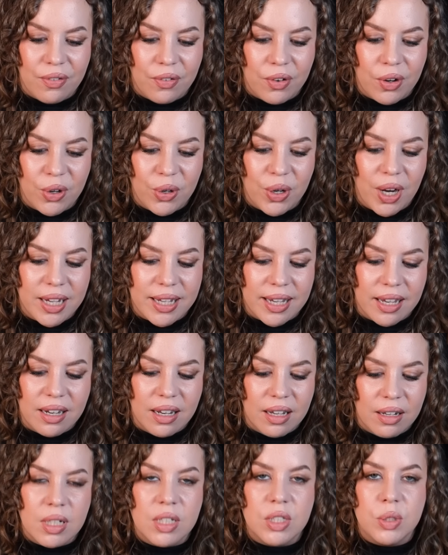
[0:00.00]
fruit. I get
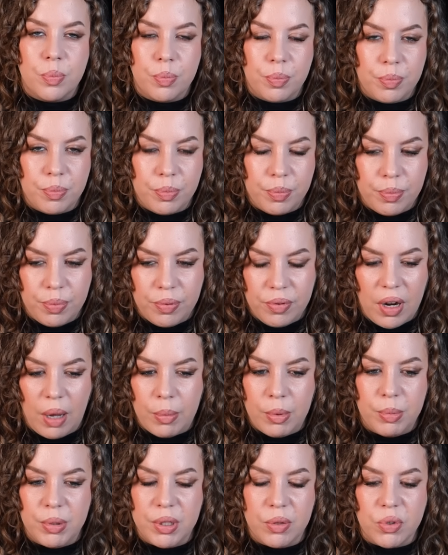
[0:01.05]
it. It's
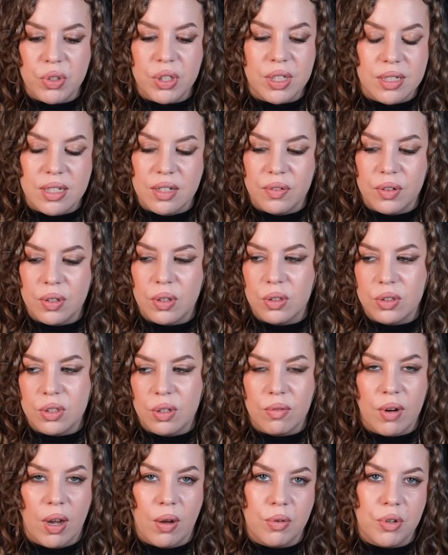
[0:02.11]
probably really difficult to
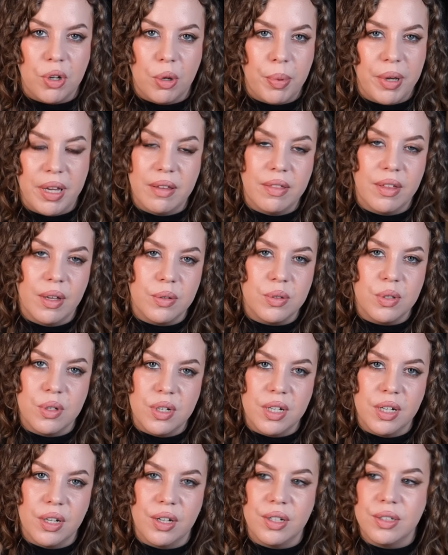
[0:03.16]
round up 8,000
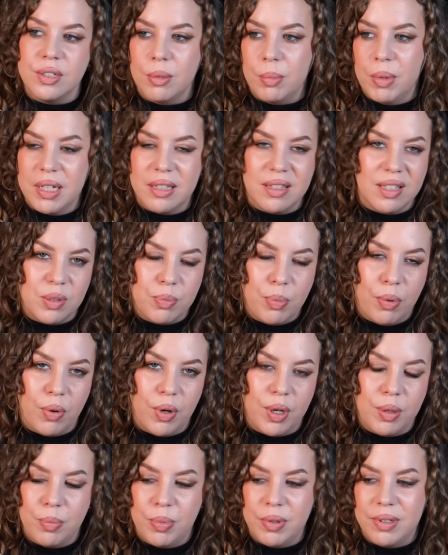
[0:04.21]
deer to make this
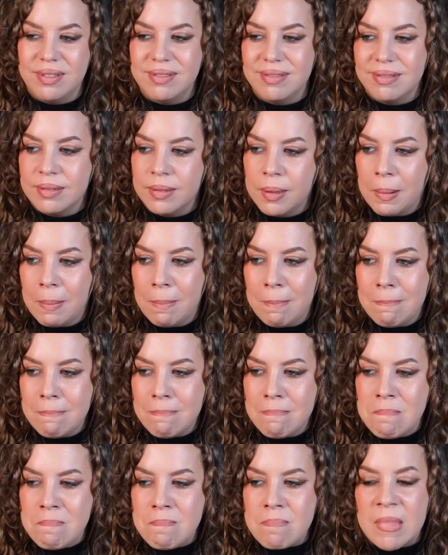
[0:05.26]
point, but
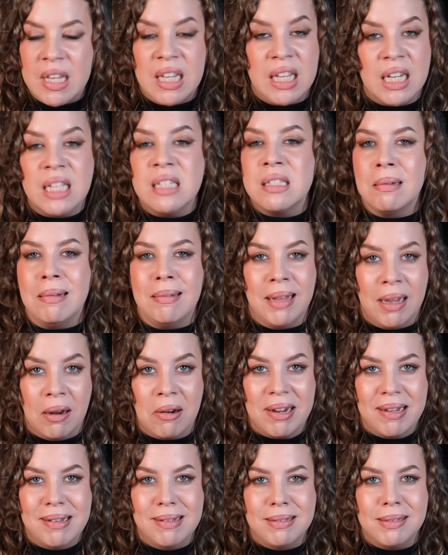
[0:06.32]
it is
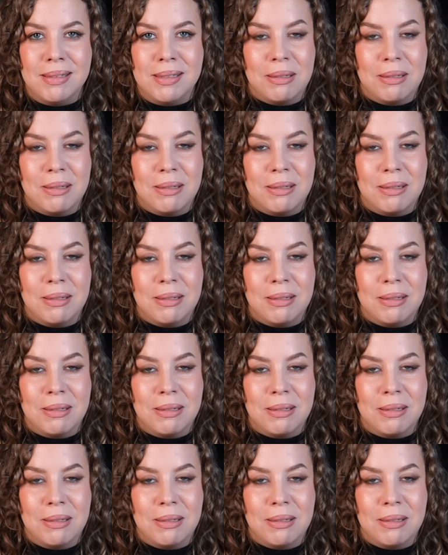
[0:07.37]
hilarious,